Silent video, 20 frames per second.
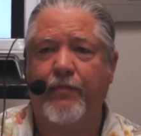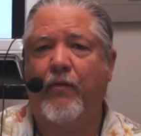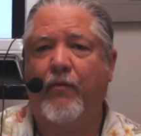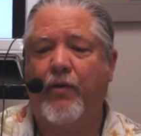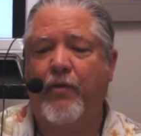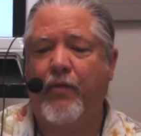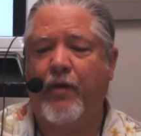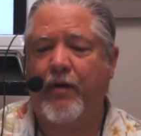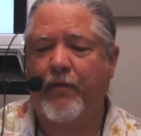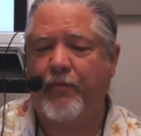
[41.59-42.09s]

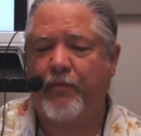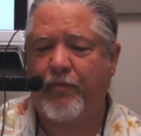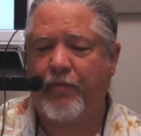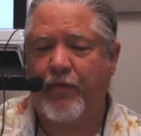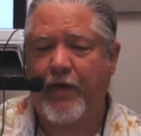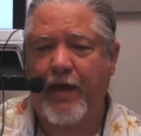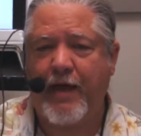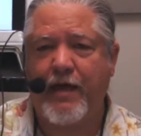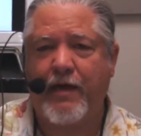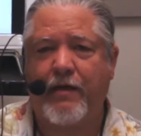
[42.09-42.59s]
We want to
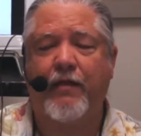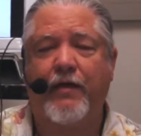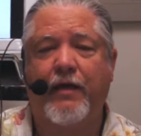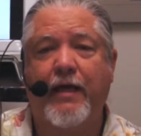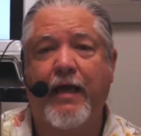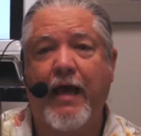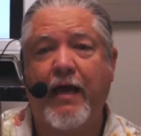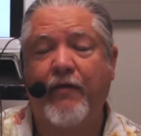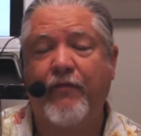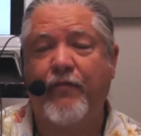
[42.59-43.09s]
thank the
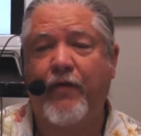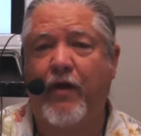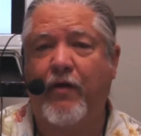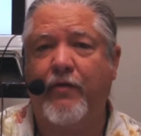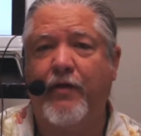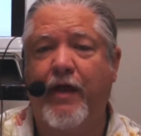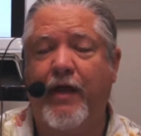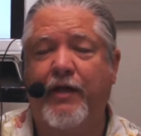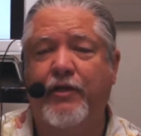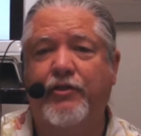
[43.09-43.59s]
Keck
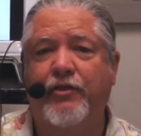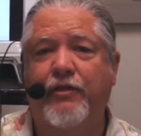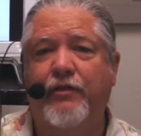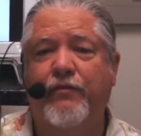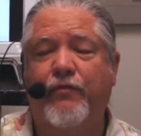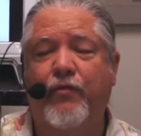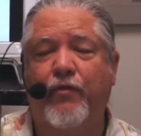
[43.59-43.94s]
Foundation